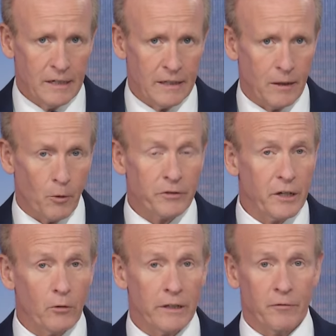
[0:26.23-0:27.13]
and they weren't
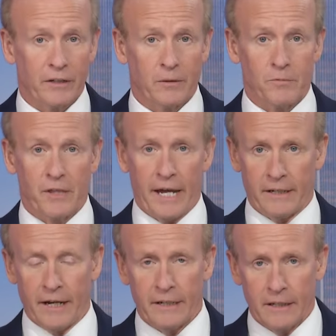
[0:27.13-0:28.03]
the only victims
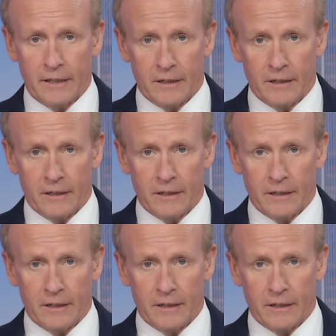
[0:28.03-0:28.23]
that night.